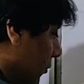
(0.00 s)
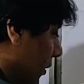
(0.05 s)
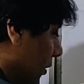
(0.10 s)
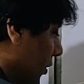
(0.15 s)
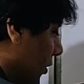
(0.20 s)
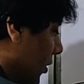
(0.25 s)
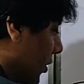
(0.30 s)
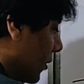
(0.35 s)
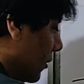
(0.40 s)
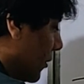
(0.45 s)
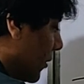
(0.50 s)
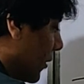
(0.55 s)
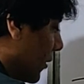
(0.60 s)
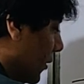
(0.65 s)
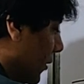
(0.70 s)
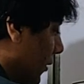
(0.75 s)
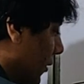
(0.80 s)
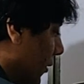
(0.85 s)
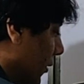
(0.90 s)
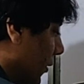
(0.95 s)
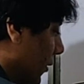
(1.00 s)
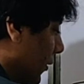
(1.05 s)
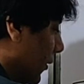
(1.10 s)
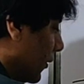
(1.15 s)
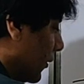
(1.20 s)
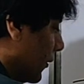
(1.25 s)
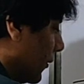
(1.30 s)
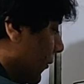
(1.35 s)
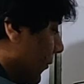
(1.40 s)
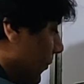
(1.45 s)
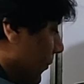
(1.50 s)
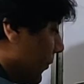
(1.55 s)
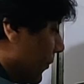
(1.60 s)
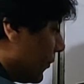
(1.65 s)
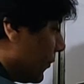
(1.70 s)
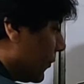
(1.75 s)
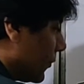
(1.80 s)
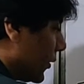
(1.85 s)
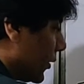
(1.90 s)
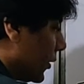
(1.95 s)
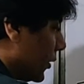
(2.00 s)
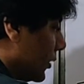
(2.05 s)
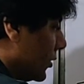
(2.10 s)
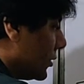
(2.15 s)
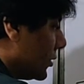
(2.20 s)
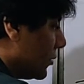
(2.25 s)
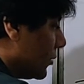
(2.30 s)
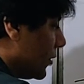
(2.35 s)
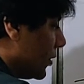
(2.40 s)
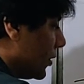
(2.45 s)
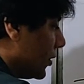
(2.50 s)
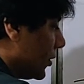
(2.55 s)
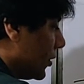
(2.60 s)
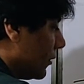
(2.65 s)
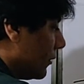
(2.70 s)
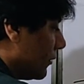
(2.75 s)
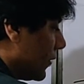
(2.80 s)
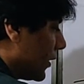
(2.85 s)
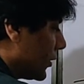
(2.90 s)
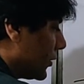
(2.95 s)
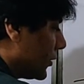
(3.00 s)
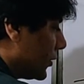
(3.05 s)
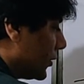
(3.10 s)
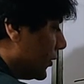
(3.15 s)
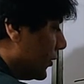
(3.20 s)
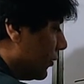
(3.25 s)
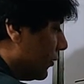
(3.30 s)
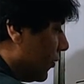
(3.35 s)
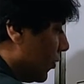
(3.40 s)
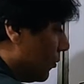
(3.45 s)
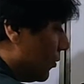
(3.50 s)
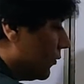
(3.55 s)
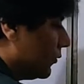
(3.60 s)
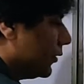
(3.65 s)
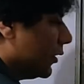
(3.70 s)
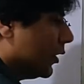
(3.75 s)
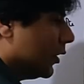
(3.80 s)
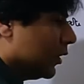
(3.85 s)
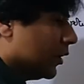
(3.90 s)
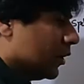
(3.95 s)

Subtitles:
bacteremia, disseminated infection in the form of